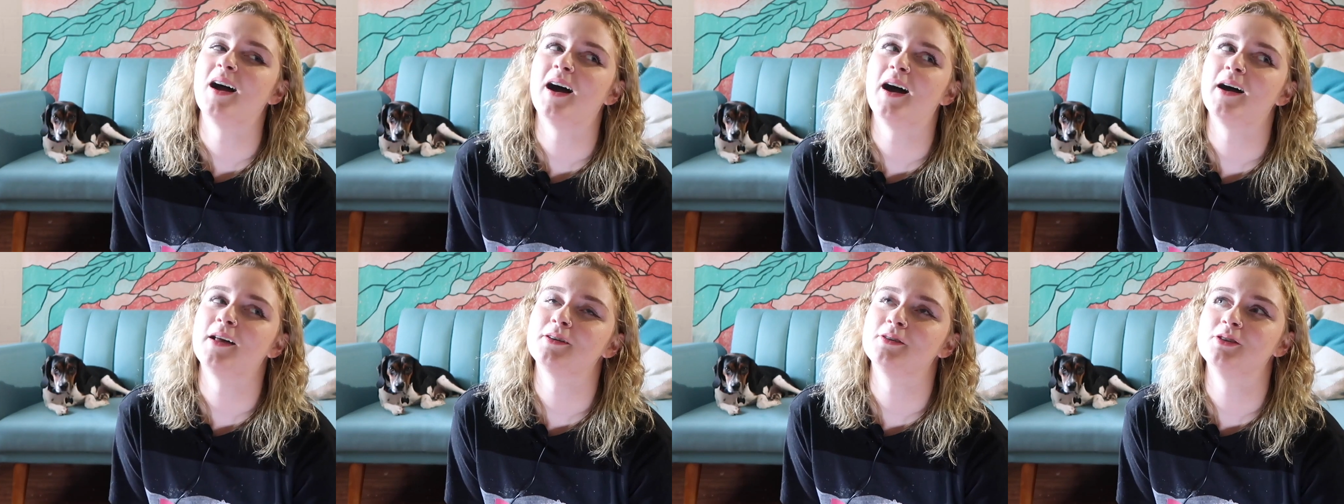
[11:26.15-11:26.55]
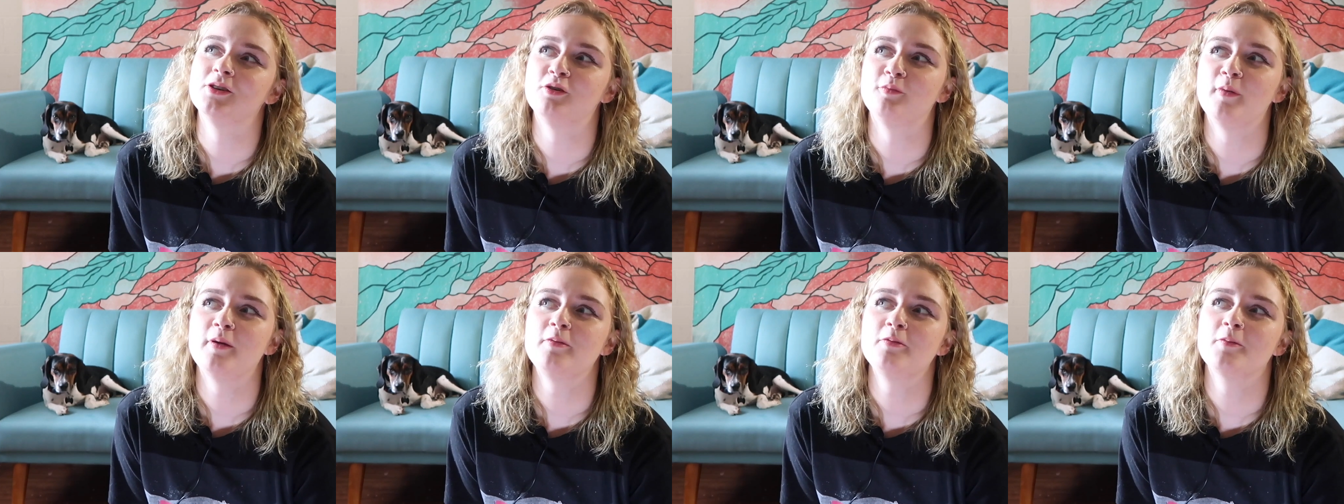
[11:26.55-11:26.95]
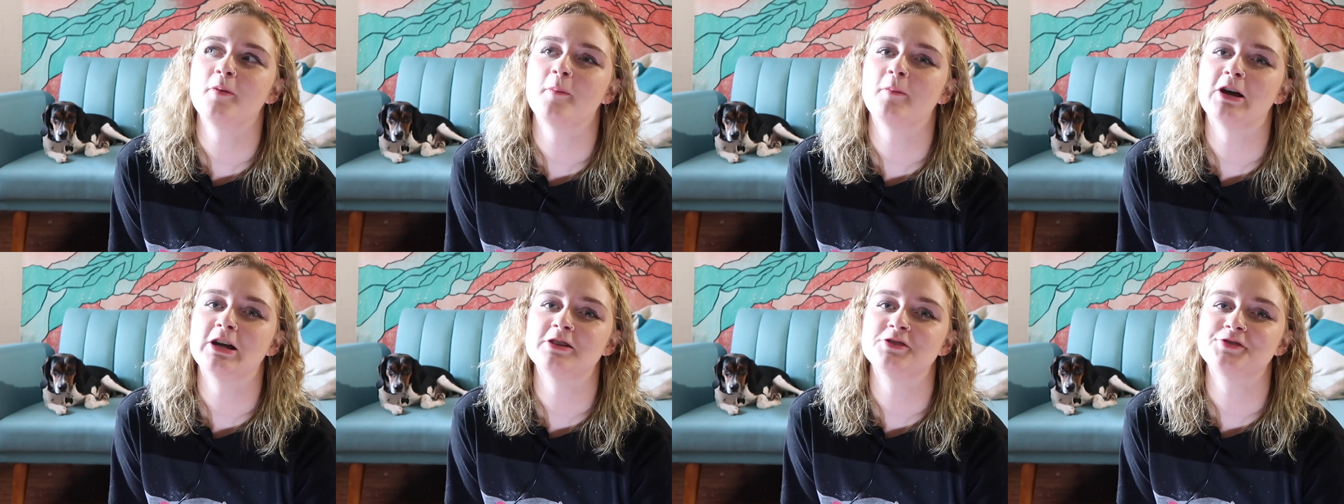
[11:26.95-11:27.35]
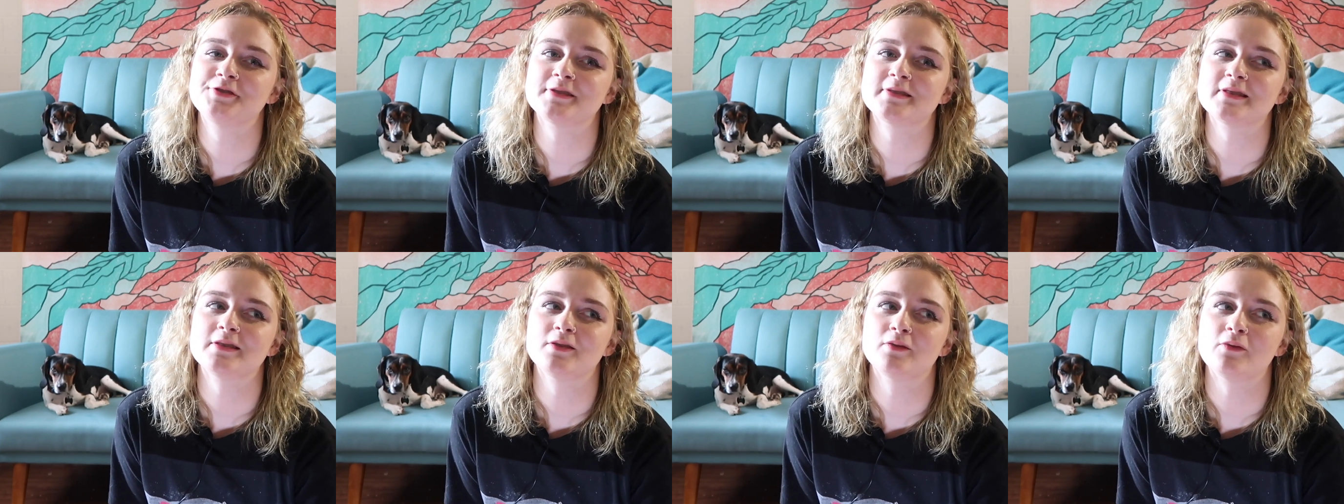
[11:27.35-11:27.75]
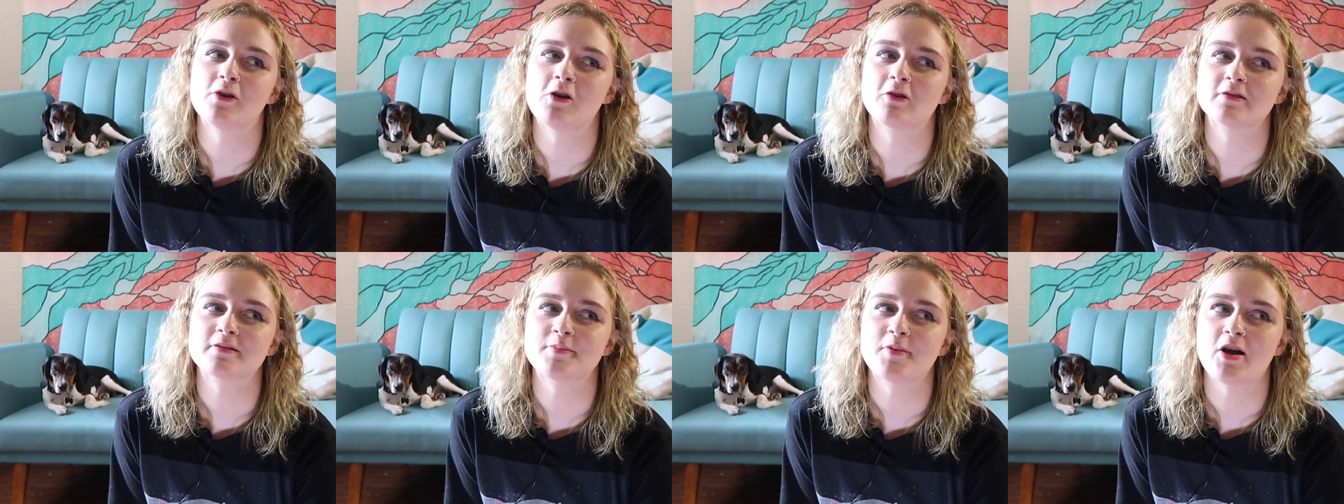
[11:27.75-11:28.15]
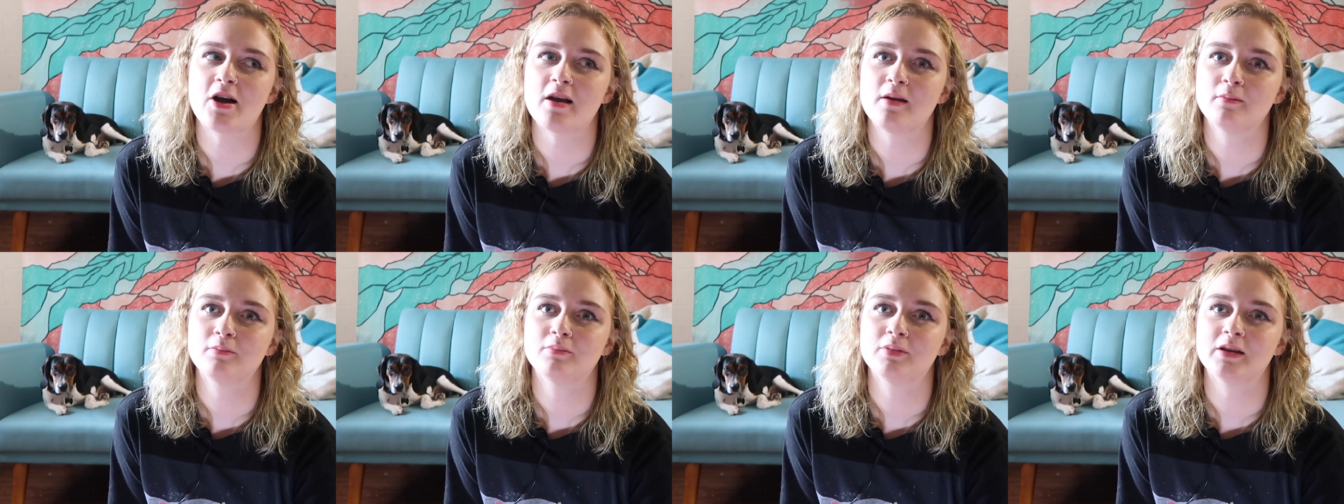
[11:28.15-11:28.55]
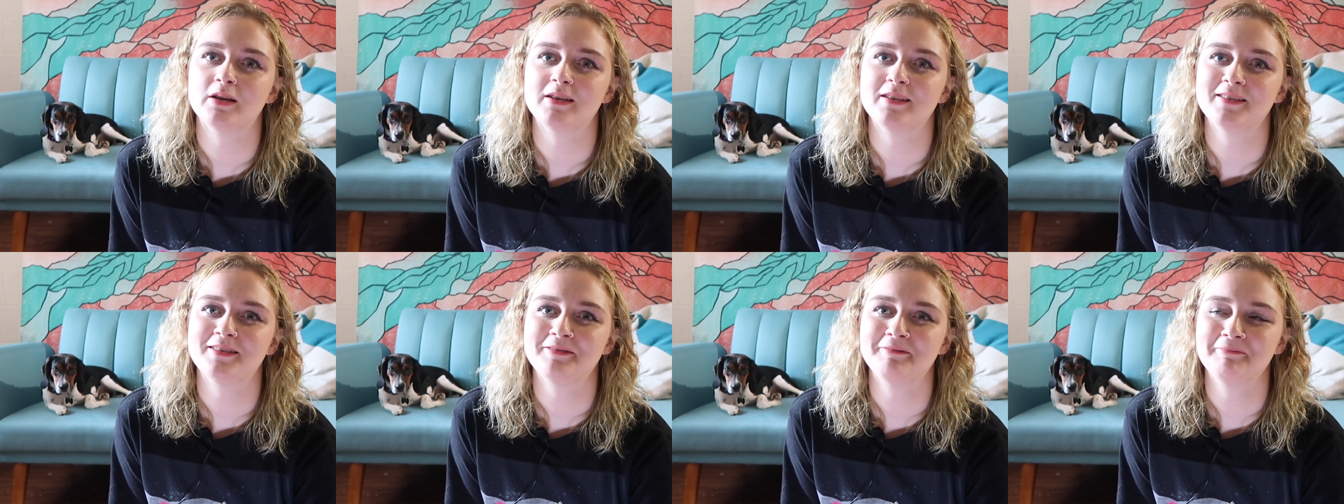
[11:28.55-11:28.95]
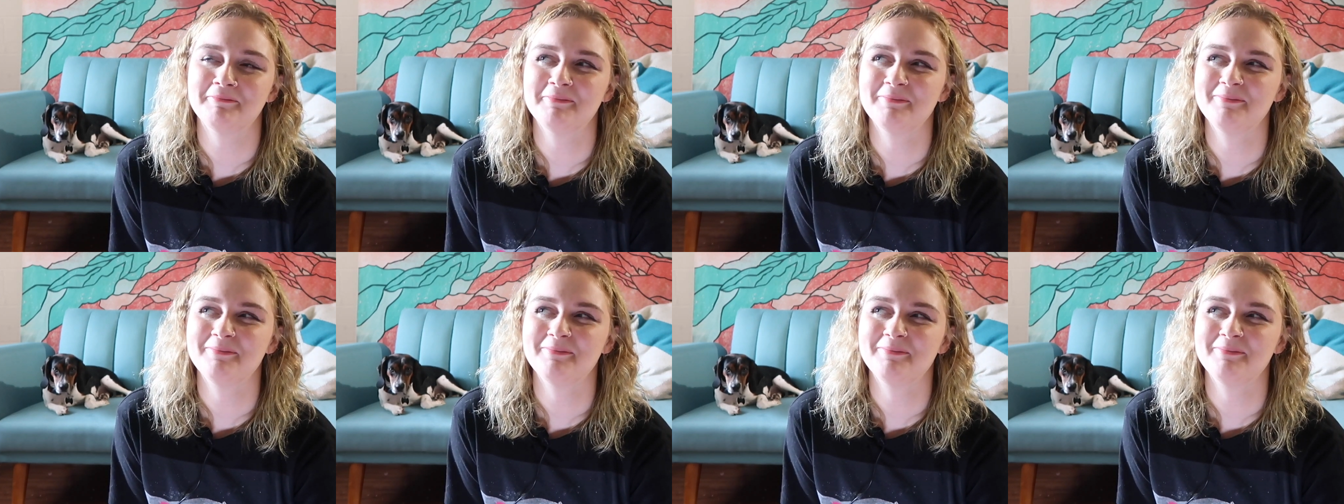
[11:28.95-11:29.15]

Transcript: I don't know, maybe my mind's just in the wrong spot, but